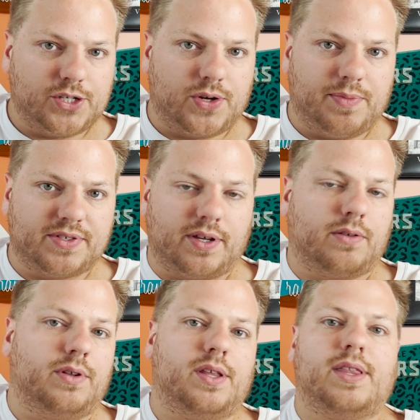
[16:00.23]
treatments
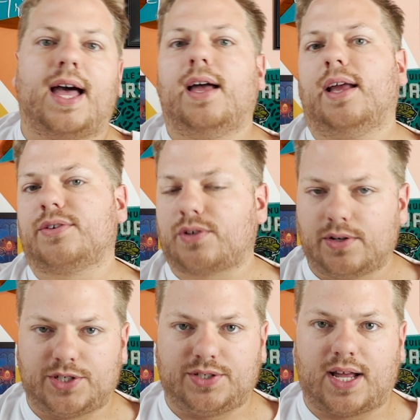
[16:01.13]
included in that,
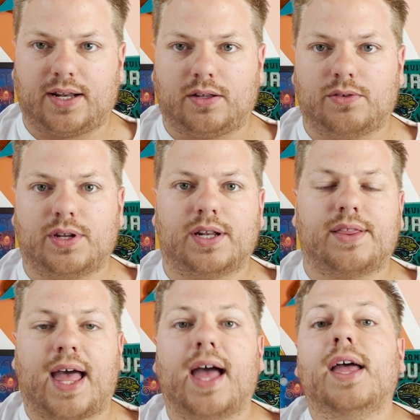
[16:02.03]
excursions not included
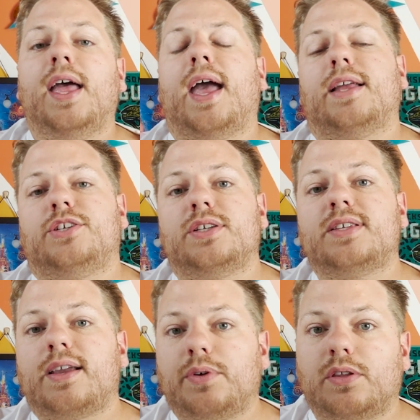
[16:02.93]
in that, and just
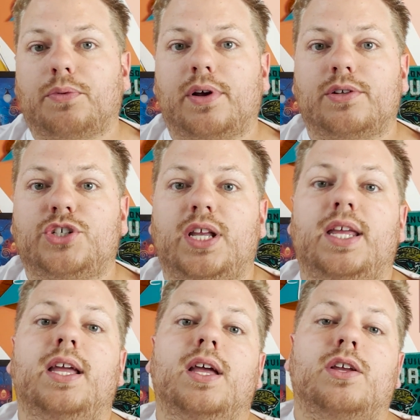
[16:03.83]
like with the Royal
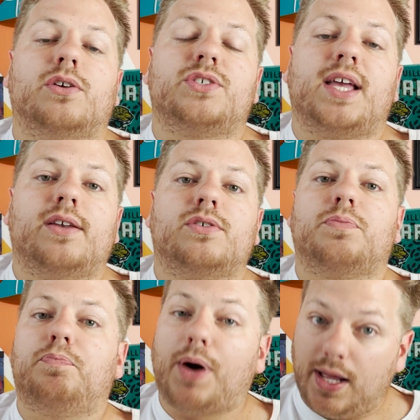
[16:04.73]
Genie, your Sandals
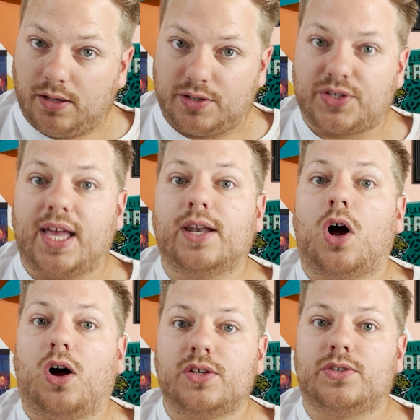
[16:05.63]
butlers can
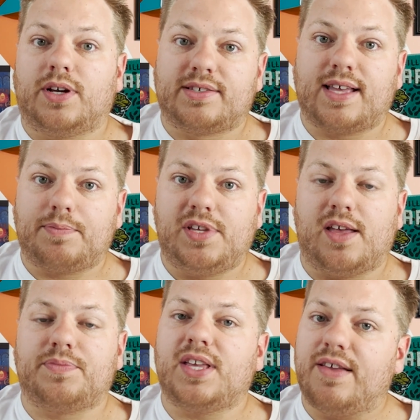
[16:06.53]
also accept tips.